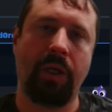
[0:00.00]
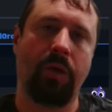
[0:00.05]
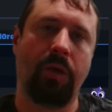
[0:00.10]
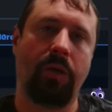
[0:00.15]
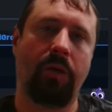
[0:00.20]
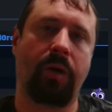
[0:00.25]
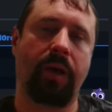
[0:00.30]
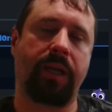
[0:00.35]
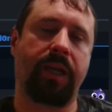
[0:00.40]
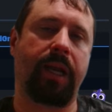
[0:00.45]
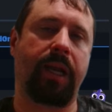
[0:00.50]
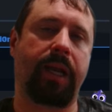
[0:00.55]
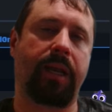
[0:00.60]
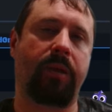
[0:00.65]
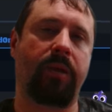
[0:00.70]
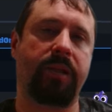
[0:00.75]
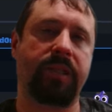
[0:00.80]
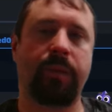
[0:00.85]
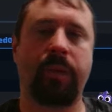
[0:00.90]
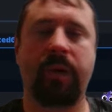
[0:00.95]
Alright, g'day
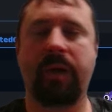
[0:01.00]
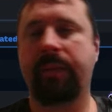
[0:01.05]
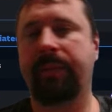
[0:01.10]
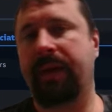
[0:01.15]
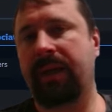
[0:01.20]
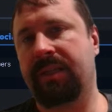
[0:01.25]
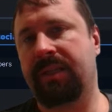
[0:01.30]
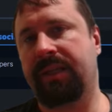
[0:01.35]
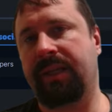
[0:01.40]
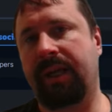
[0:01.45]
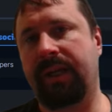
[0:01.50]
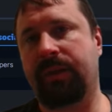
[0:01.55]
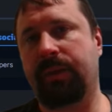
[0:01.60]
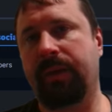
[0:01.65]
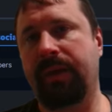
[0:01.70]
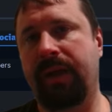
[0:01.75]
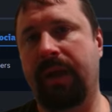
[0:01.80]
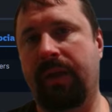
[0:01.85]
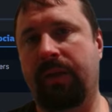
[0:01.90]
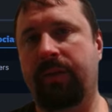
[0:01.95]
guys, and welcome back today to
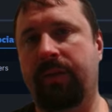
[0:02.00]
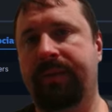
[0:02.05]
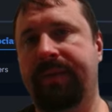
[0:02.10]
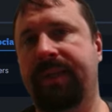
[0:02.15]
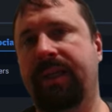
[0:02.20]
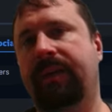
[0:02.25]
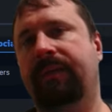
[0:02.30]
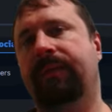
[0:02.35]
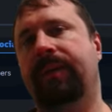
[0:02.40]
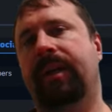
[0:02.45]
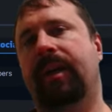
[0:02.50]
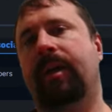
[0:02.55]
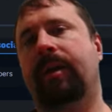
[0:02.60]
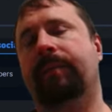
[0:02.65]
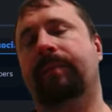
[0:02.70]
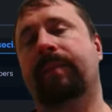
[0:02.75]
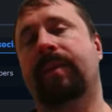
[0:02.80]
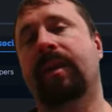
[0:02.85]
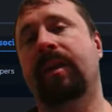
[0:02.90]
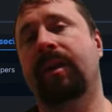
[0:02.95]
another Obsidian video.
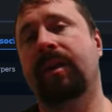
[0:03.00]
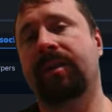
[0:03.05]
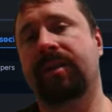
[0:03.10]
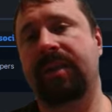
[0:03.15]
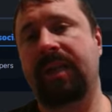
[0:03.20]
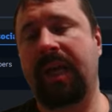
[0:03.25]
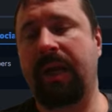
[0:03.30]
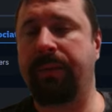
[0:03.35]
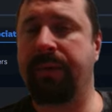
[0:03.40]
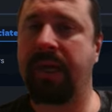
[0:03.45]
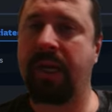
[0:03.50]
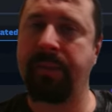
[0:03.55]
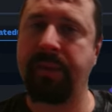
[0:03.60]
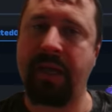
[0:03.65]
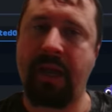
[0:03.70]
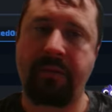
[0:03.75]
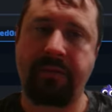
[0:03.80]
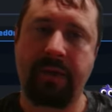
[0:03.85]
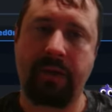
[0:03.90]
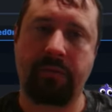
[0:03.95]
Today we're going to be
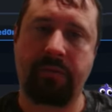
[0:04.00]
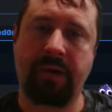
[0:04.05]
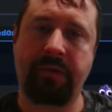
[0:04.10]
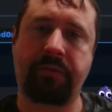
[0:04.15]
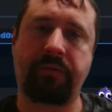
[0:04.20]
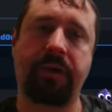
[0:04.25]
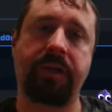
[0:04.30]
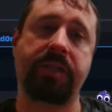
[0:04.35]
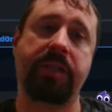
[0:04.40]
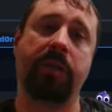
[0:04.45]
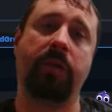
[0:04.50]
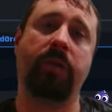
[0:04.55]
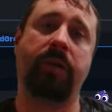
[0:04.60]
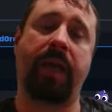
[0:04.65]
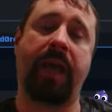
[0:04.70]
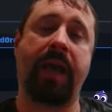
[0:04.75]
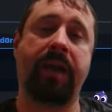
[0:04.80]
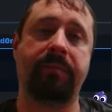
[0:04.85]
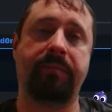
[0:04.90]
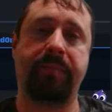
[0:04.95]
having a refreshed look
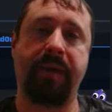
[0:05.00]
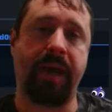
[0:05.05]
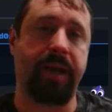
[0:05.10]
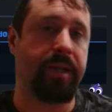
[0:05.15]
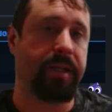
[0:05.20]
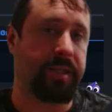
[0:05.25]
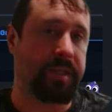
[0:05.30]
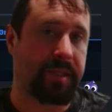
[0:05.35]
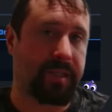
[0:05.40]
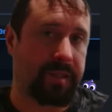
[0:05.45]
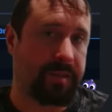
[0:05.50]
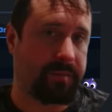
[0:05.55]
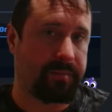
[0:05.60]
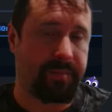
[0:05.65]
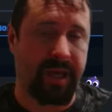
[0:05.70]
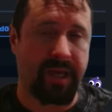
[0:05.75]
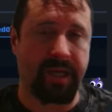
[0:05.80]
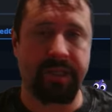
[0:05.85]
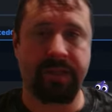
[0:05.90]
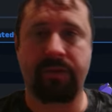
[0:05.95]
at banners.
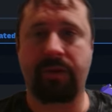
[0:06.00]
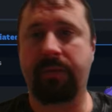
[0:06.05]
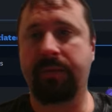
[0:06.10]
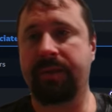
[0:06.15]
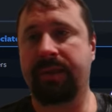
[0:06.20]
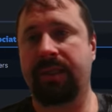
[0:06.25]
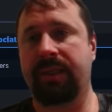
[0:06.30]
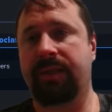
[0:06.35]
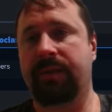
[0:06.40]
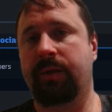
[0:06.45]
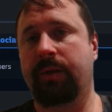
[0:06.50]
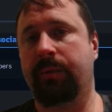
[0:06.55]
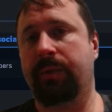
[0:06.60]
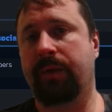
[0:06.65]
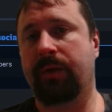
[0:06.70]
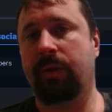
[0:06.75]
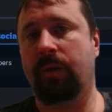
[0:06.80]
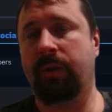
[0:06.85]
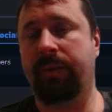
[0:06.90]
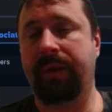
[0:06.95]
Banners are obviously super
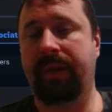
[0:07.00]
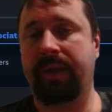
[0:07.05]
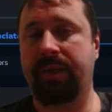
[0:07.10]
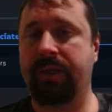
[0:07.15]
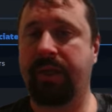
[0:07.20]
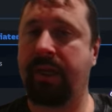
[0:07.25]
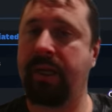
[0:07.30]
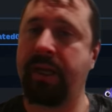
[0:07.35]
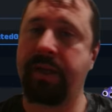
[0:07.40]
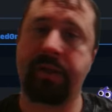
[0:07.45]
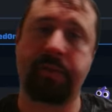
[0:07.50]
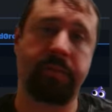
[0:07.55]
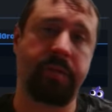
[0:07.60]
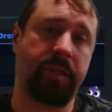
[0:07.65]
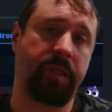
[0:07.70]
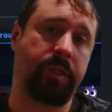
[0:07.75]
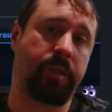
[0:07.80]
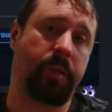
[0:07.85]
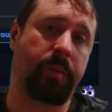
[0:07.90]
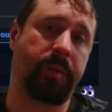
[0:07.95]
cool because you can add them
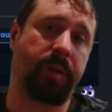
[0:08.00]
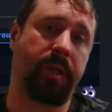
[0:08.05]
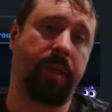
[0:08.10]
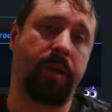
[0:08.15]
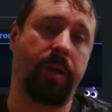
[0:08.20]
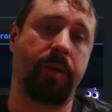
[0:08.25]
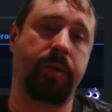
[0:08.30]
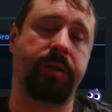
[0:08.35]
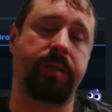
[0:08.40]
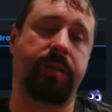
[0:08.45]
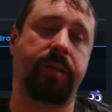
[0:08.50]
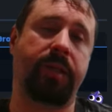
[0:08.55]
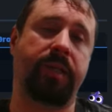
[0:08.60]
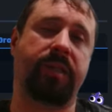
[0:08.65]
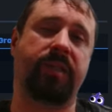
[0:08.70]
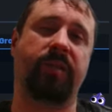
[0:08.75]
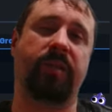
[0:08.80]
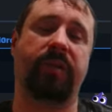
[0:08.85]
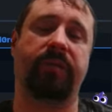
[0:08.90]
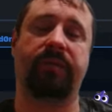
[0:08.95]
to your top of your notes and they
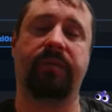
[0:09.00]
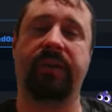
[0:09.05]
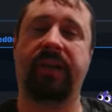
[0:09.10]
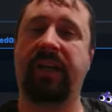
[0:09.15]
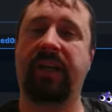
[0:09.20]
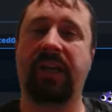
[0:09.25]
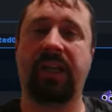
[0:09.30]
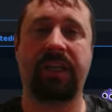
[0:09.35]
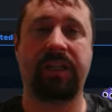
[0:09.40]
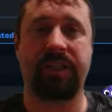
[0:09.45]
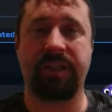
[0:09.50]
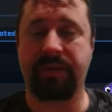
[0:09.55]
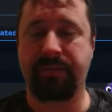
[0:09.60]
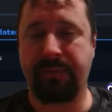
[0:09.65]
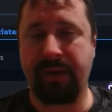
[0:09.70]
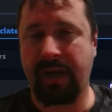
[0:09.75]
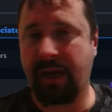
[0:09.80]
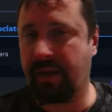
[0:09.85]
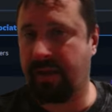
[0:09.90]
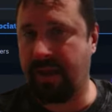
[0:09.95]
sort of really just
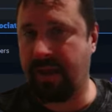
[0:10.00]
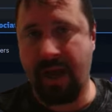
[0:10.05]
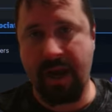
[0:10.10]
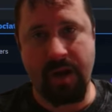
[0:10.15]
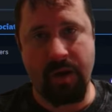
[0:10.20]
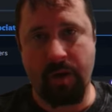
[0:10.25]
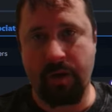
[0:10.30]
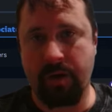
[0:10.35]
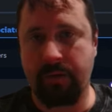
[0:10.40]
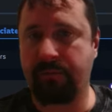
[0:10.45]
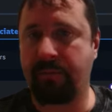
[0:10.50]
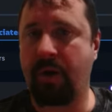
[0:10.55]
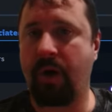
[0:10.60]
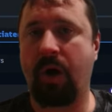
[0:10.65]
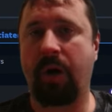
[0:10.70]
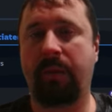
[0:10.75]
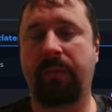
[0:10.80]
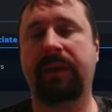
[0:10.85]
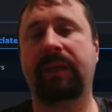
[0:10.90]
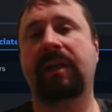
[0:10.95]
make that note
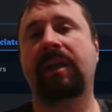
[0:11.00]
pop.